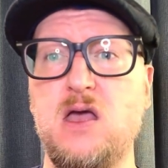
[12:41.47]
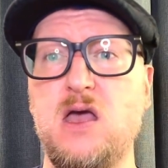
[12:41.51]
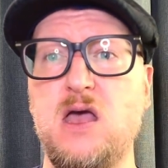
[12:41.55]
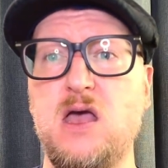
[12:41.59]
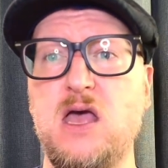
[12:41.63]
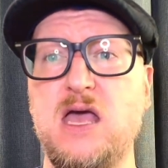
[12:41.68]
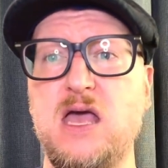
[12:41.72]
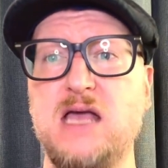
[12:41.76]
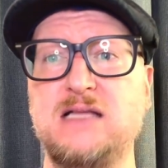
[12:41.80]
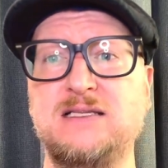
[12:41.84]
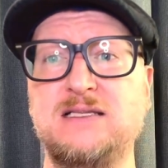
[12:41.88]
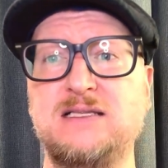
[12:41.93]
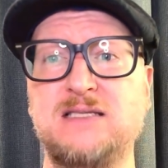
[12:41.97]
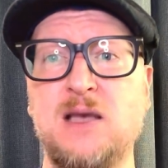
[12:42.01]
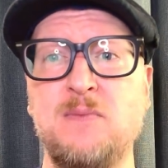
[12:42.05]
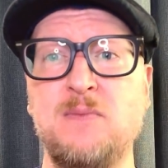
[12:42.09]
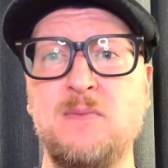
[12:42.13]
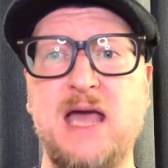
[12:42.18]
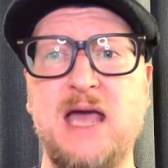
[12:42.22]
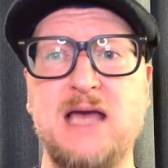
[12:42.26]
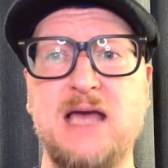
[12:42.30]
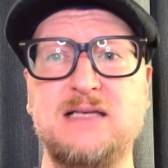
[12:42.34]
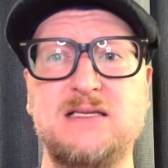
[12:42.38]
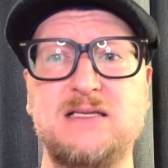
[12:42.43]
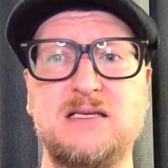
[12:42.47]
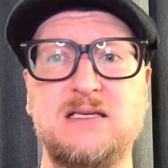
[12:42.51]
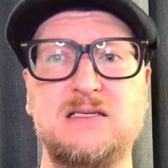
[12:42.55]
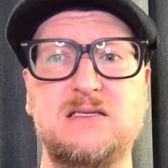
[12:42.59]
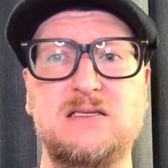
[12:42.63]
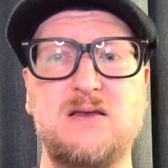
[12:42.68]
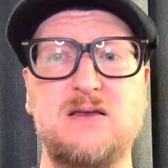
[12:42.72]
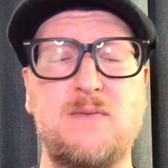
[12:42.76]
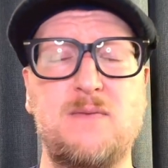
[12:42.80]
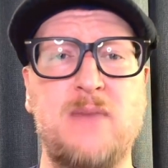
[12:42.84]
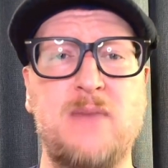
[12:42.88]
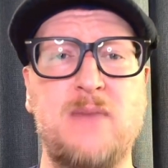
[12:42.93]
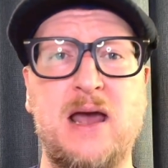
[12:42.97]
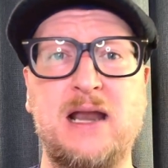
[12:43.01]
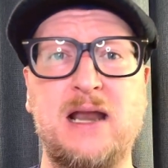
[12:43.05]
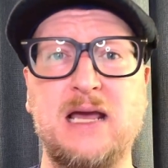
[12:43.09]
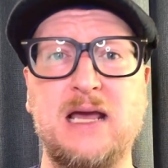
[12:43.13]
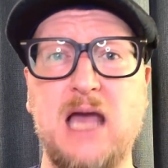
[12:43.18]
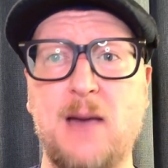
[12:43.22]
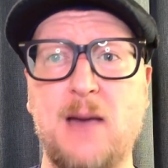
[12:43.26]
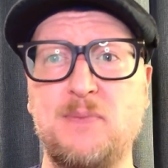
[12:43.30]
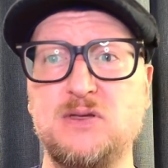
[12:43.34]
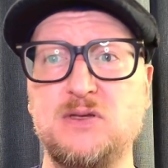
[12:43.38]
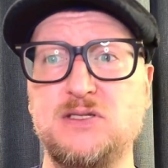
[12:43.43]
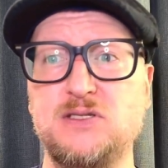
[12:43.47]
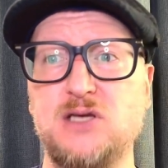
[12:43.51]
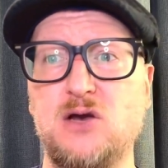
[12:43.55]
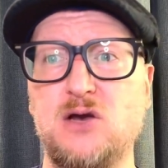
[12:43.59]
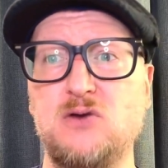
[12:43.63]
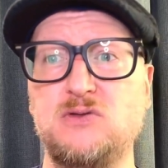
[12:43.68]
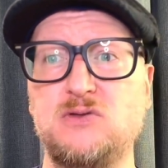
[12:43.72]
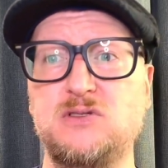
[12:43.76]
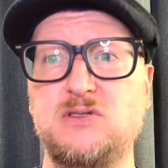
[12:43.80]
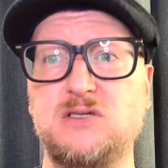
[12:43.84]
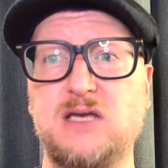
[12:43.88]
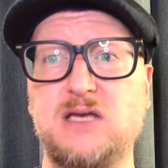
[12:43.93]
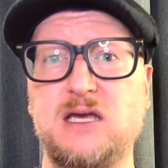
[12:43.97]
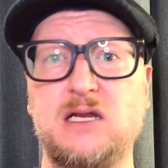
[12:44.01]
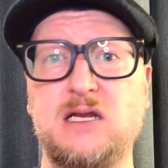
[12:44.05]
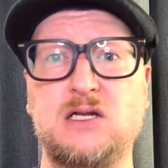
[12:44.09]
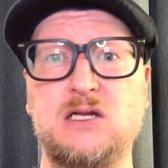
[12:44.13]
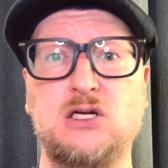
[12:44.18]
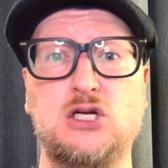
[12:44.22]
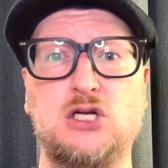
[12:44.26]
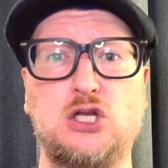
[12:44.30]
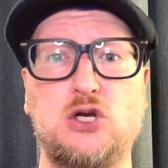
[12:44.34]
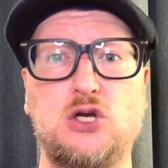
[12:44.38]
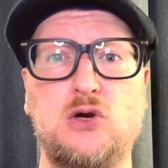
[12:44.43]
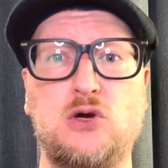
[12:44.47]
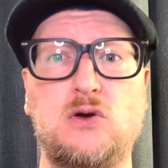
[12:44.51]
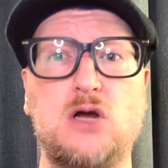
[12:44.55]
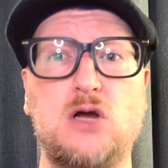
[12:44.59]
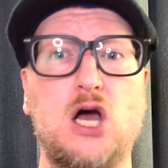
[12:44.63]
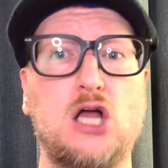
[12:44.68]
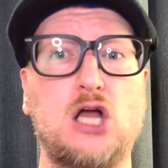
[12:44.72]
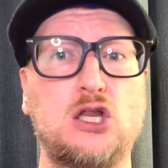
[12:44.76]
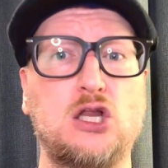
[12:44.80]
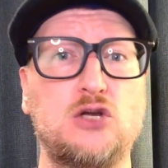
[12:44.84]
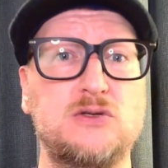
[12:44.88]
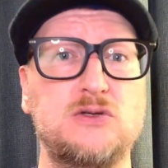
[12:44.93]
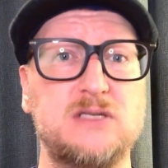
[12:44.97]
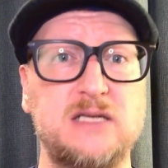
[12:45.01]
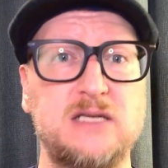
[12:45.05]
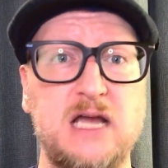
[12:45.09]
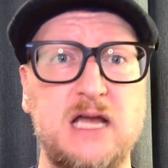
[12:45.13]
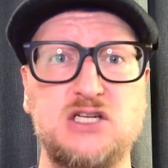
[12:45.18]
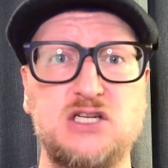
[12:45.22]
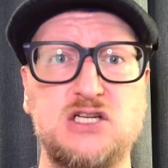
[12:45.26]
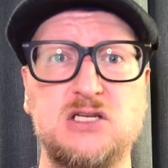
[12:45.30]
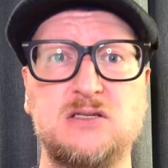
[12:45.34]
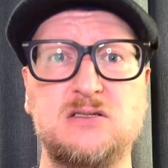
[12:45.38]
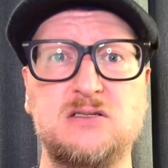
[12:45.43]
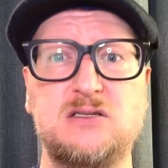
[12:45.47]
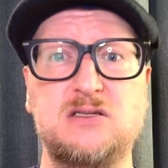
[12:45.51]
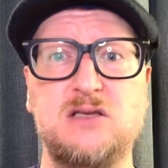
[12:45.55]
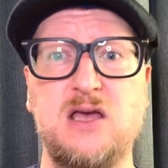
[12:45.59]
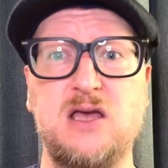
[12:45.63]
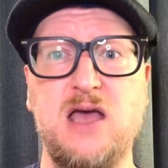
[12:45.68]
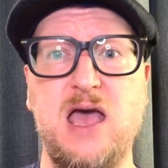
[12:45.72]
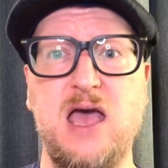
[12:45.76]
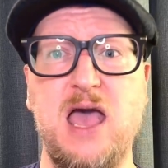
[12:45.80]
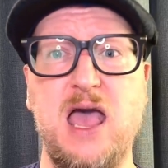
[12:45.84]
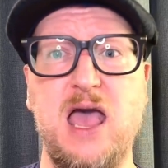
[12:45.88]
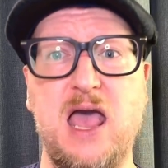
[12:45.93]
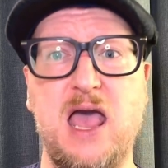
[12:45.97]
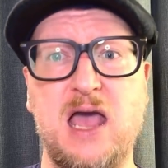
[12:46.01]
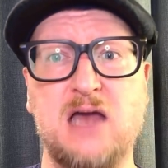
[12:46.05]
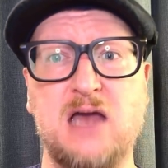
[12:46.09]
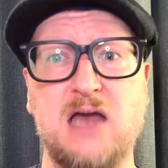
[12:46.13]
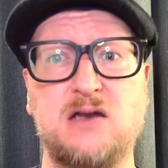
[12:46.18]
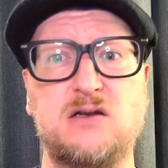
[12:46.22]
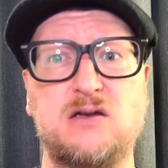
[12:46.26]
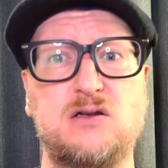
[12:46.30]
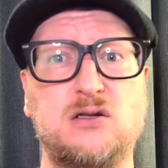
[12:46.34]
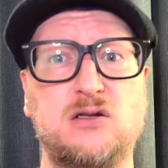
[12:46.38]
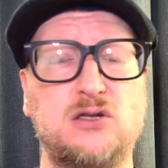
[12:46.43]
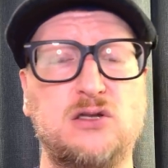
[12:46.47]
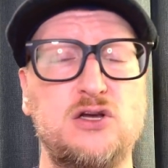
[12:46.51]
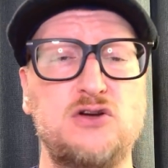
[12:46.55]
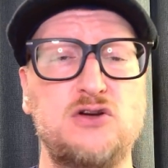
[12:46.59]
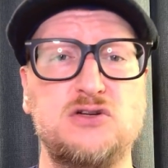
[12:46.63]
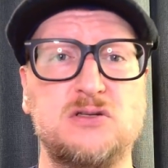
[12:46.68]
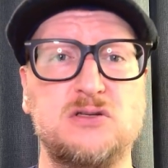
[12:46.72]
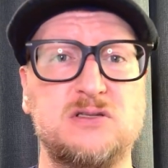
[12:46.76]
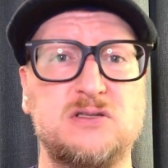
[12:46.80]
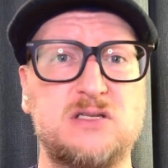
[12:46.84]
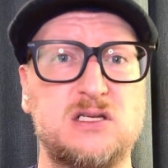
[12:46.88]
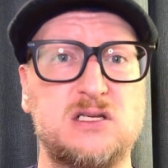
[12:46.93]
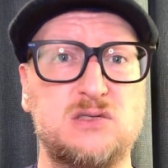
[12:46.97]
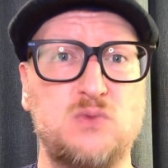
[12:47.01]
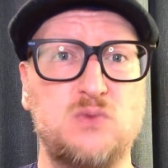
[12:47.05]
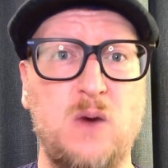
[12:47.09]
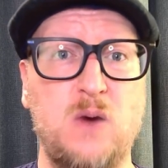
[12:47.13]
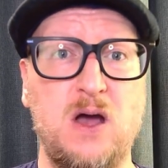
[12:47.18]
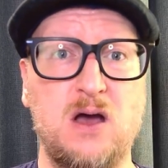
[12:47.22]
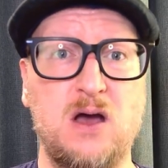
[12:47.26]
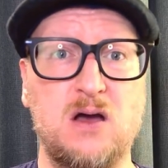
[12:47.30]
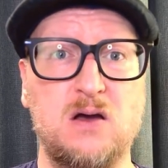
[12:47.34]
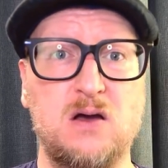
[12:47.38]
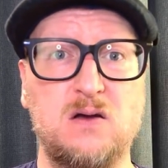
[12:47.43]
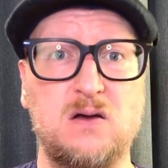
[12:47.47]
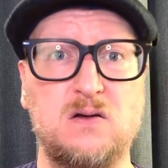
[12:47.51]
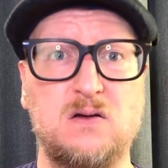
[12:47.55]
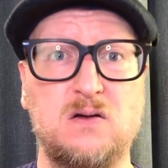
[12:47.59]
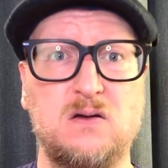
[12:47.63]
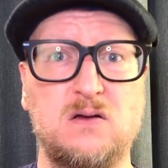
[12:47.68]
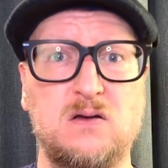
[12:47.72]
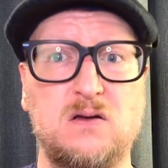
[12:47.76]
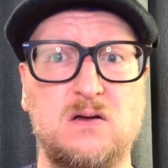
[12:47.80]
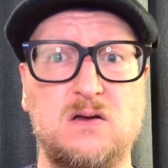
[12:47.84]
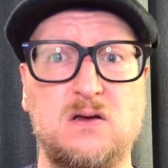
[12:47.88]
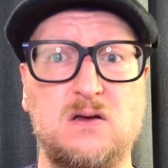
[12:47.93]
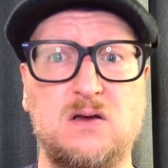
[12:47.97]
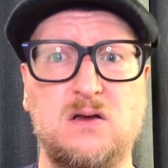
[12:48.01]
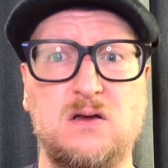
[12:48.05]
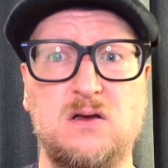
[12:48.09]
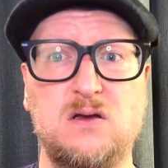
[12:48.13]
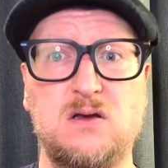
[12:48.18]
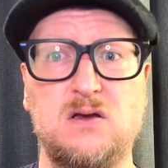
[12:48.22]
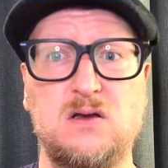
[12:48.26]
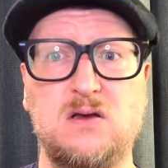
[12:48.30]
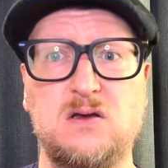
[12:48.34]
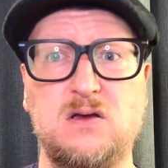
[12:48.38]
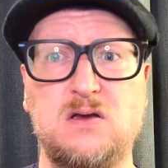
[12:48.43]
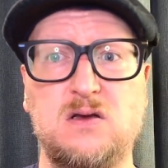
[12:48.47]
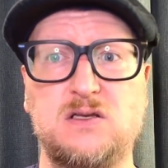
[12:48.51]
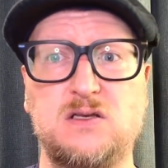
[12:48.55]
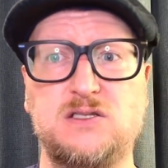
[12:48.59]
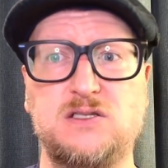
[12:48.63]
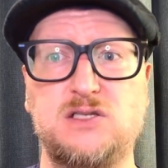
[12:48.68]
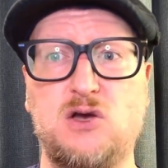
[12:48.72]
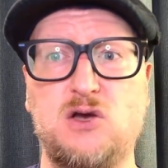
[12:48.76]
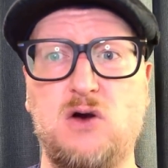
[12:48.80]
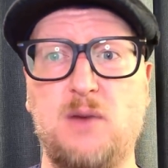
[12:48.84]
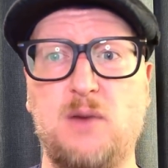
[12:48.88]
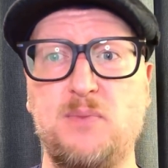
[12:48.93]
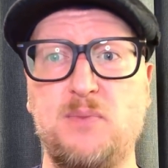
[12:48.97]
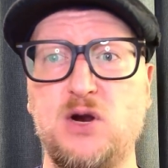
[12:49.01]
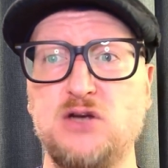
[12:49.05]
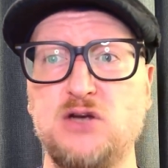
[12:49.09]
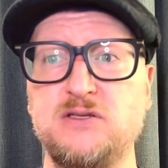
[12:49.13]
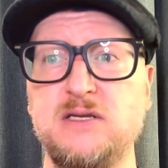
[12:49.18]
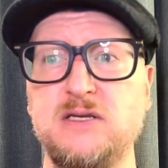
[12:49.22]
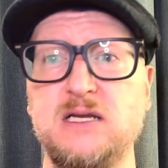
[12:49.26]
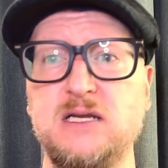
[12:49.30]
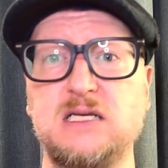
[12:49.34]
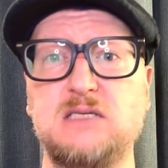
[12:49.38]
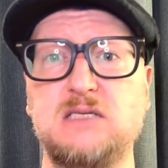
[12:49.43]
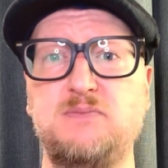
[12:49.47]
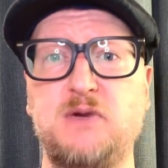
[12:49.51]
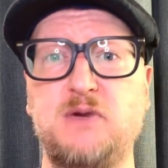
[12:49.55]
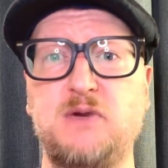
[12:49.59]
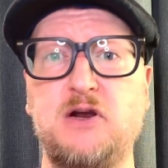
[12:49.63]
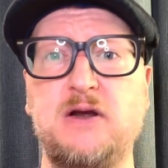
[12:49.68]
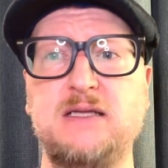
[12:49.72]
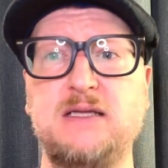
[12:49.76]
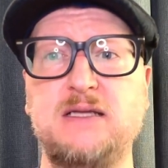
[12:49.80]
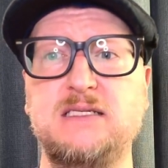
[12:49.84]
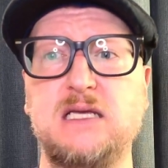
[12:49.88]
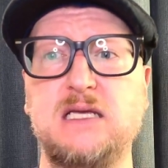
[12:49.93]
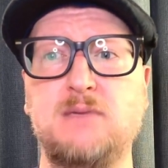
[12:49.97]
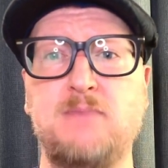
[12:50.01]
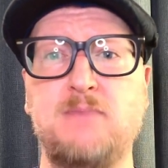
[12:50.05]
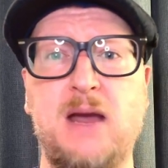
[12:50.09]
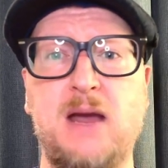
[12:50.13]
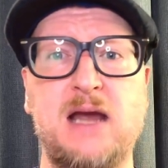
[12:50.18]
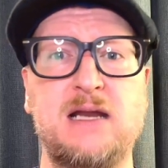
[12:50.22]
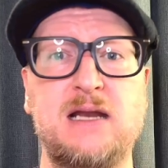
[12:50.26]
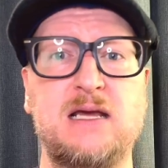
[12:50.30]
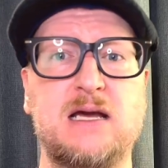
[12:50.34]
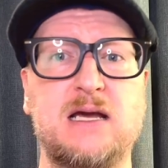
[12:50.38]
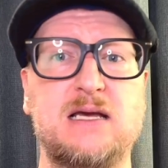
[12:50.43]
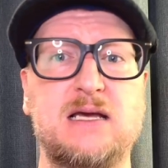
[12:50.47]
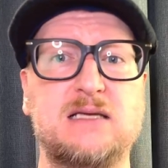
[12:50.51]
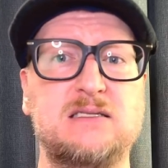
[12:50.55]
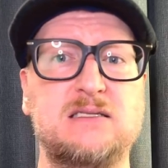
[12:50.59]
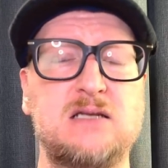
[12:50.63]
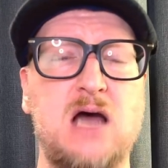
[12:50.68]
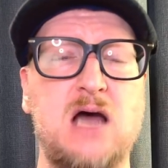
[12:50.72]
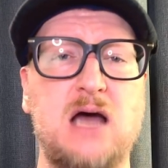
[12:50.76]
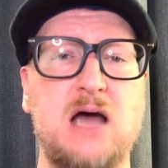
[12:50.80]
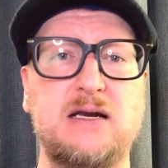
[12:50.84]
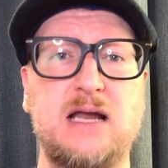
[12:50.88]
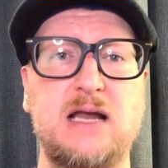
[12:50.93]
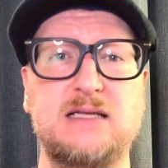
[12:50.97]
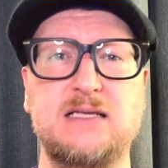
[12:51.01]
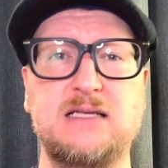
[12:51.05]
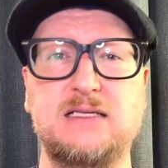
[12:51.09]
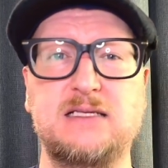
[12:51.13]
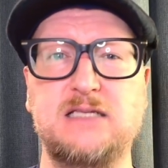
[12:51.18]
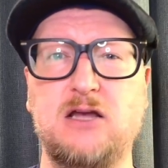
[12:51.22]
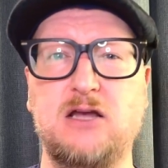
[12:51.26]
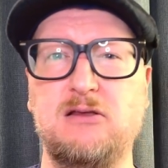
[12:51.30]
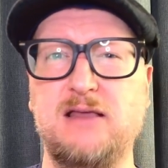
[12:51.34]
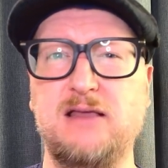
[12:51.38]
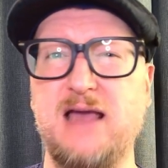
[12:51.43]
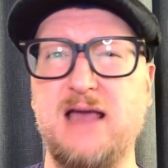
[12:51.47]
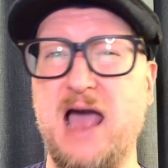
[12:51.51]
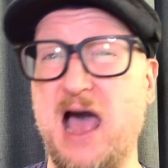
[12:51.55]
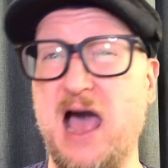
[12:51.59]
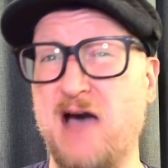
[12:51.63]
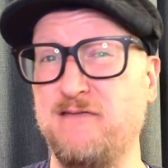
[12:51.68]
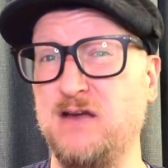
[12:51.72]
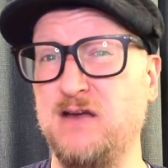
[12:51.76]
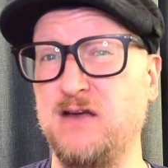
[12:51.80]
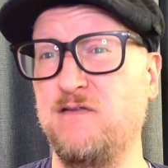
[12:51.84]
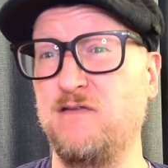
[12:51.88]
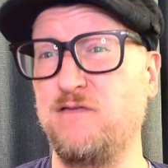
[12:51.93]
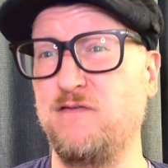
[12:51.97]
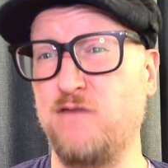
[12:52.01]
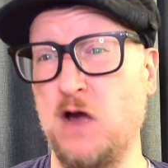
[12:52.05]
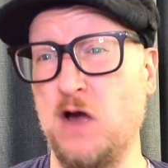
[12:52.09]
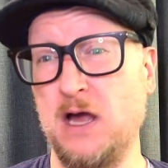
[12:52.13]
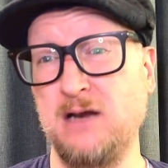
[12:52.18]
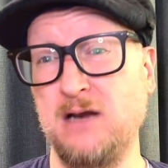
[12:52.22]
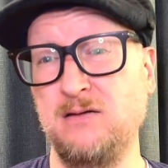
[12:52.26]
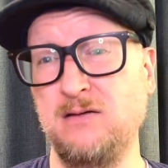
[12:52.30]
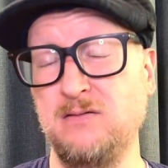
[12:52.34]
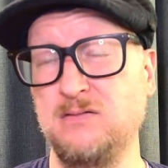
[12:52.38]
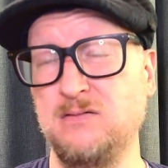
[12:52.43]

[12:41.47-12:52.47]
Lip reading: In some cases, manic episodes can include hallucinations and delusions as well. So a person experiencing mania is not necessarily having fun.